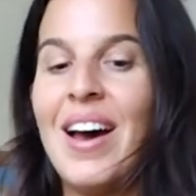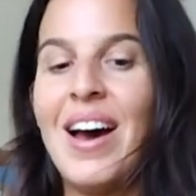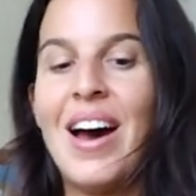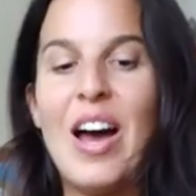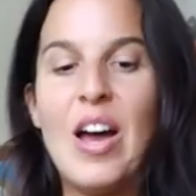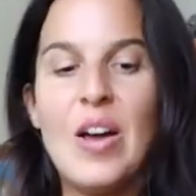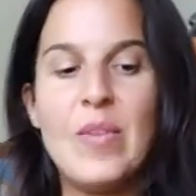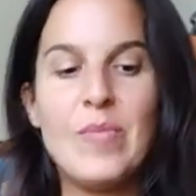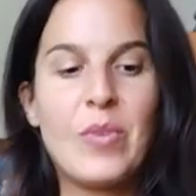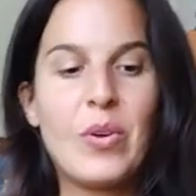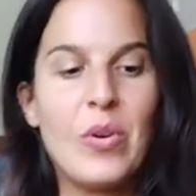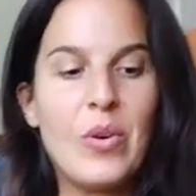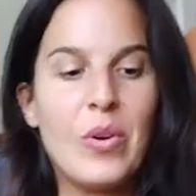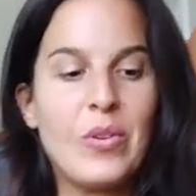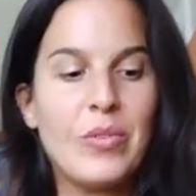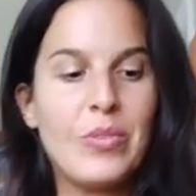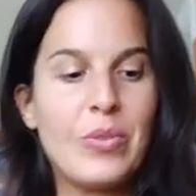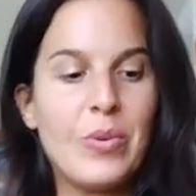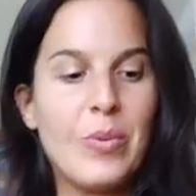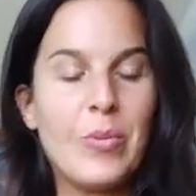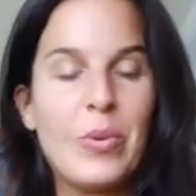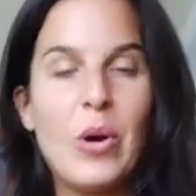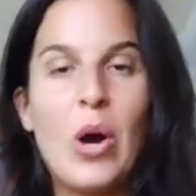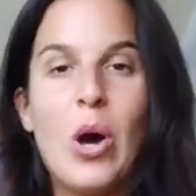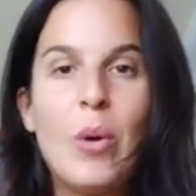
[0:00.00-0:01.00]
I'm going
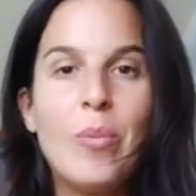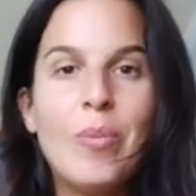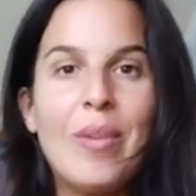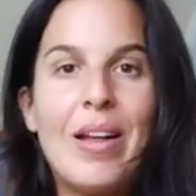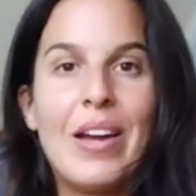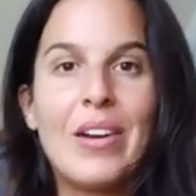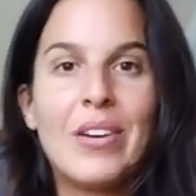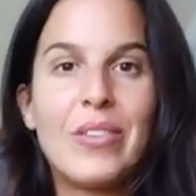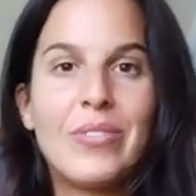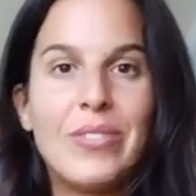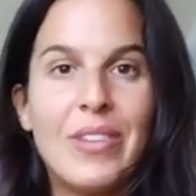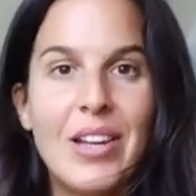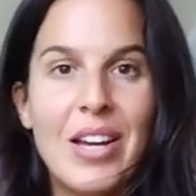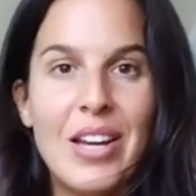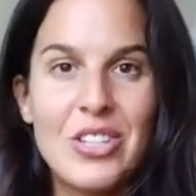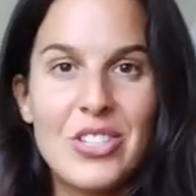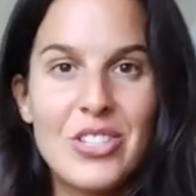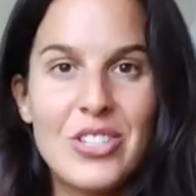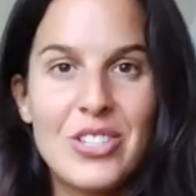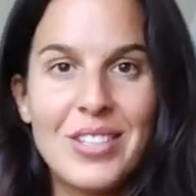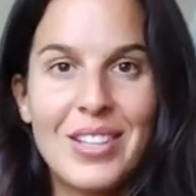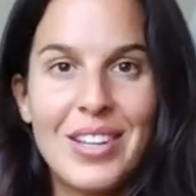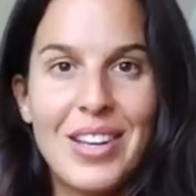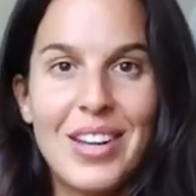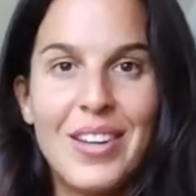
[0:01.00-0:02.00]
from gallbladder
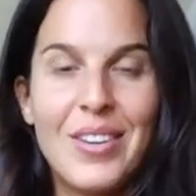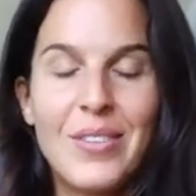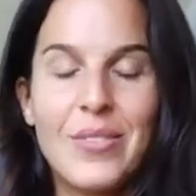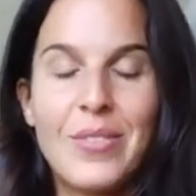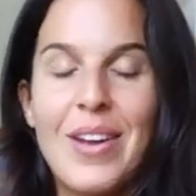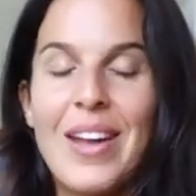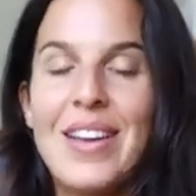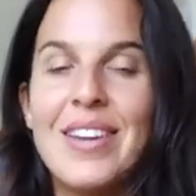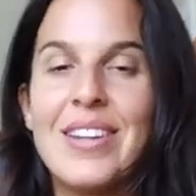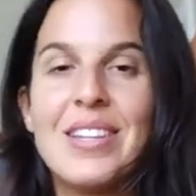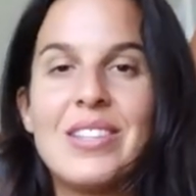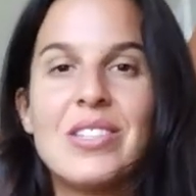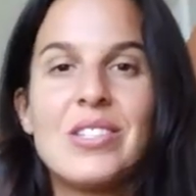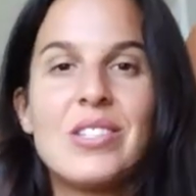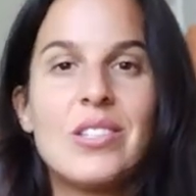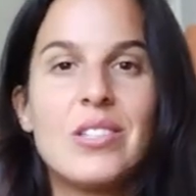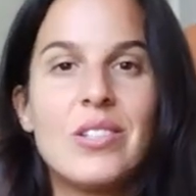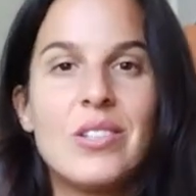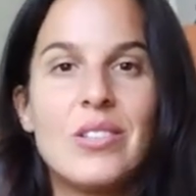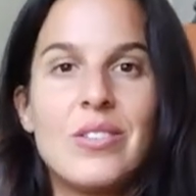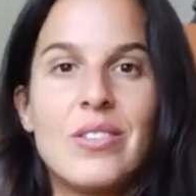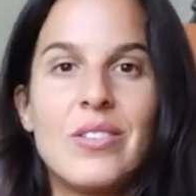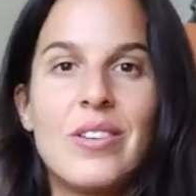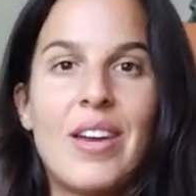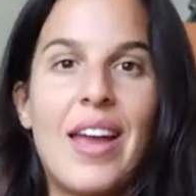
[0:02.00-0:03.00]
flush right
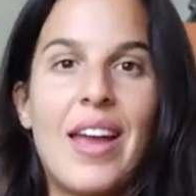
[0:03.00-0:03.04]
into